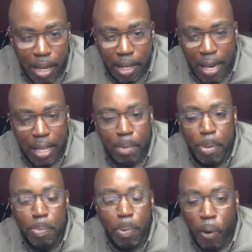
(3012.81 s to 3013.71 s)
Like it had
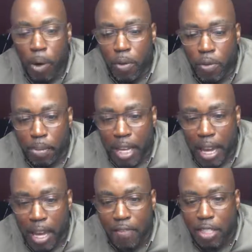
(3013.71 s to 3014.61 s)
been poured from the
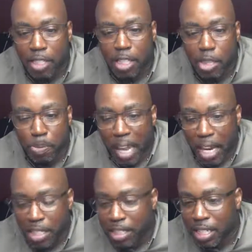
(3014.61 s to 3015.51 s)
heavens, the
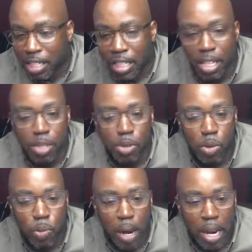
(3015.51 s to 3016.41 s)
splashes continued to
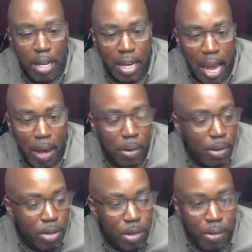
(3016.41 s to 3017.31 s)
rain down
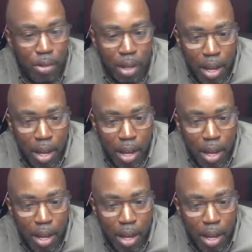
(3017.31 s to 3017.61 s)
on you,